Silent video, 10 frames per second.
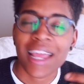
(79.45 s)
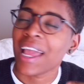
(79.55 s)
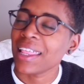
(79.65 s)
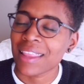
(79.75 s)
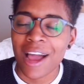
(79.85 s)

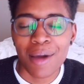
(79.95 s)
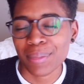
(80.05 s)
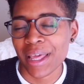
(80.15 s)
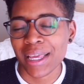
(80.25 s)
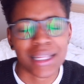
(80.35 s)
And now I'm
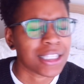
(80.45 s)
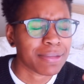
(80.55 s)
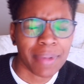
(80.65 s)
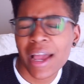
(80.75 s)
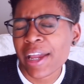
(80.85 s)
like
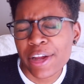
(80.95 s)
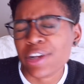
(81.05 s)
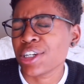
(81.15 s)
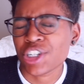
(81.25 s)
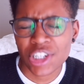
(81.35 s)
inspired
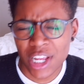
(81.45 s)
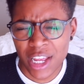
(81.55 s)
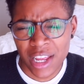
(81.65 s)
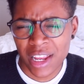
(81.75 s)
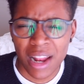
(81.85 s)
and shit.